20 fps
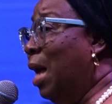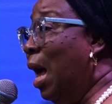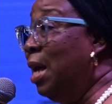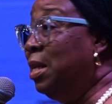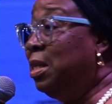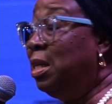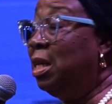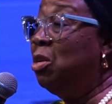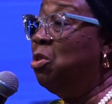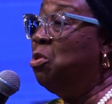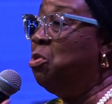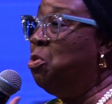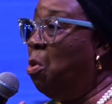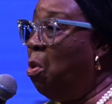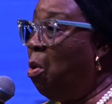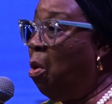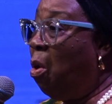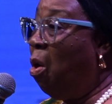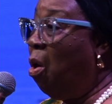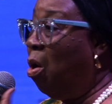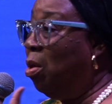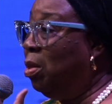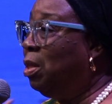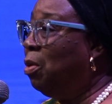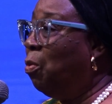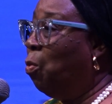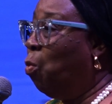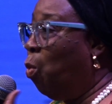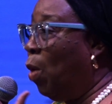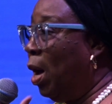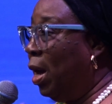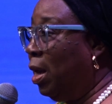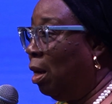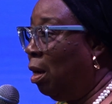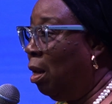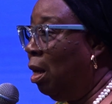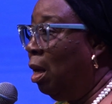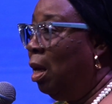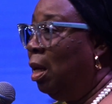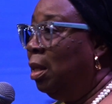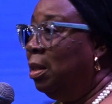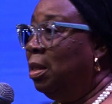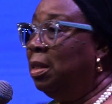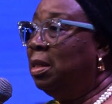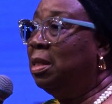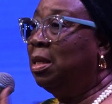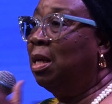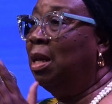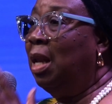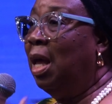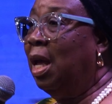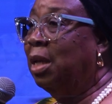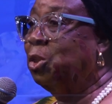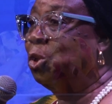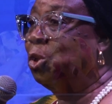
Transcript: I didn't know all the while this girl had